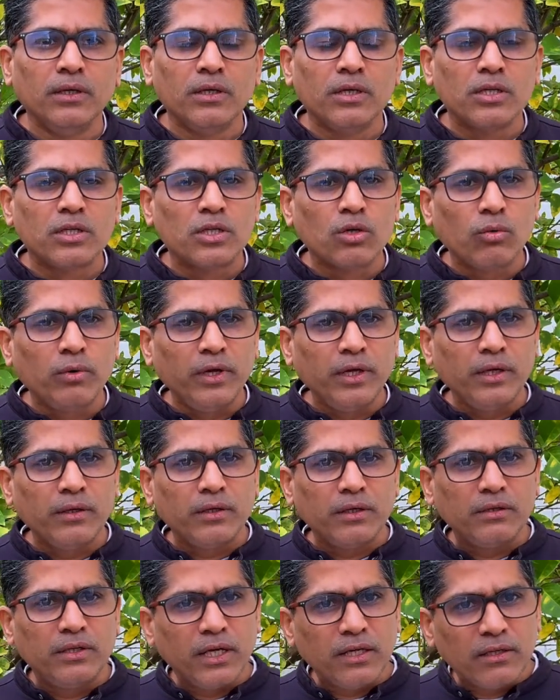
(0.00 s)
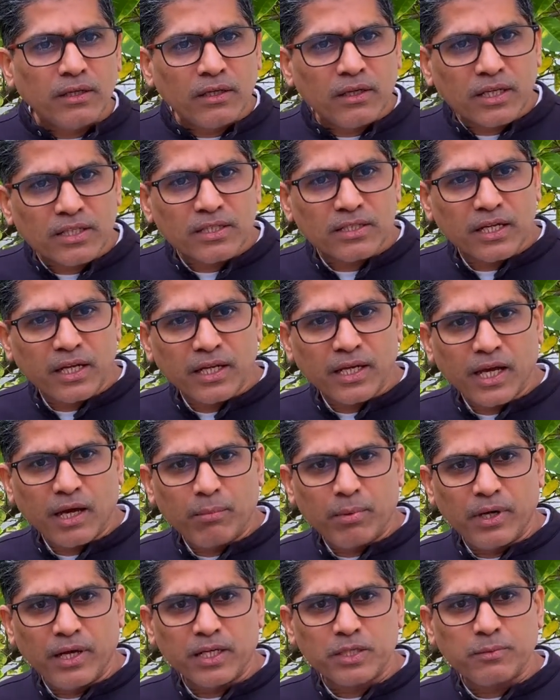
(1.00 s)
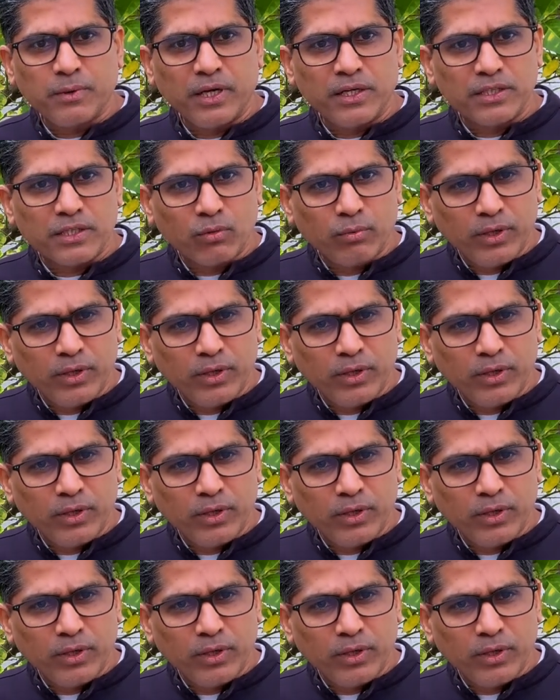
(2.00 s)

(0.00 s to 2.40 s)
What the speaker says: So we did the necessary capital expenditure.